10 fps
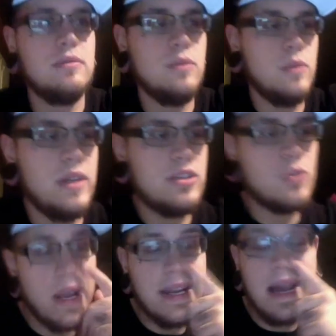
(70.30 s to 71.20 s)
which
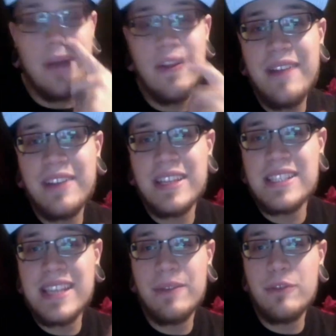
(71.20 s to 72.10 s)
right now they're having a
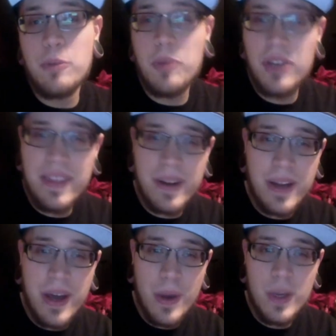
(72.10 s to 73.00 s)
sale. If you put in their
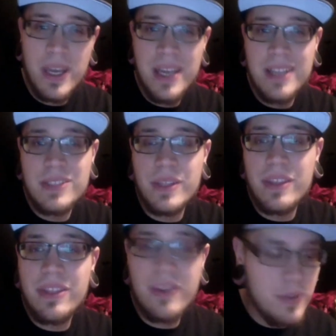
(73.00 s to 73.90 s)
code, it's
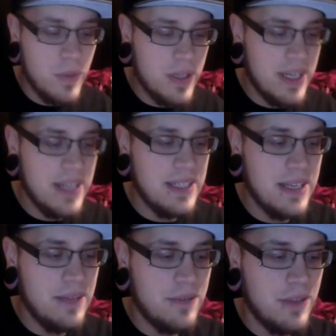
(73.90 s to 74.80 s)
only
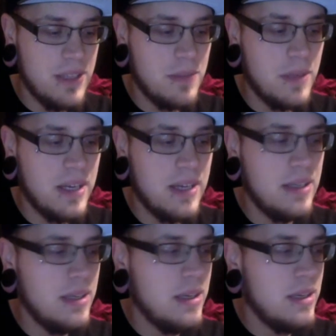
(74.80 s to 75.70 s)
$31.99 for this
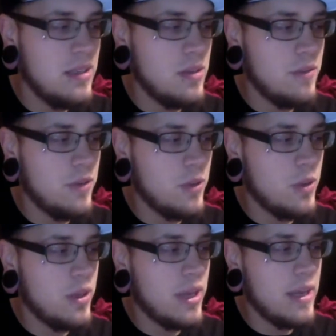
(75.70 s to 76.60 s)
mod. So if you're
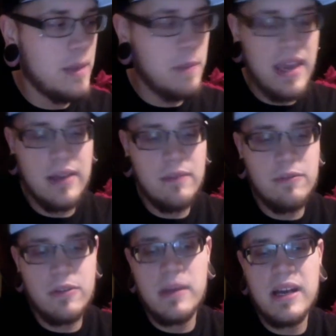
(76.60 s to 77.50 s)
looking at paying
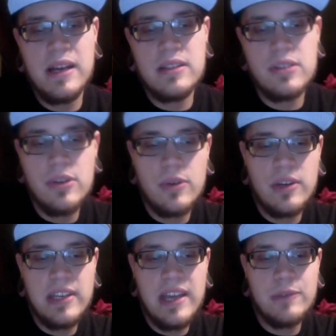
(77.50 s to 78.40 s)
for mods, or you don't
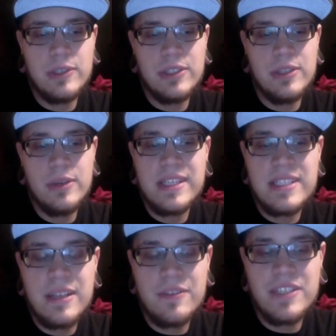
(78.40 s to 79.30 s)
already have one, or you don't get
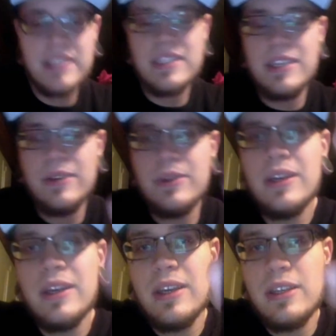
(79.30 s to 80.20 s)
stuff sent to you,
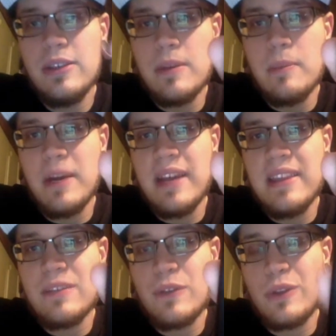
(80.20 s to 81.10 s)
you can buy
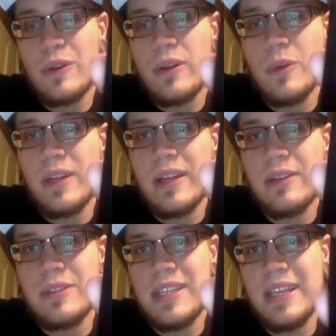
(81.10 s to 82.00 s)
this for
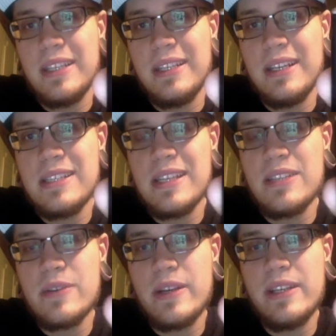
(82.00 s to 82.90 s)
$31.99 right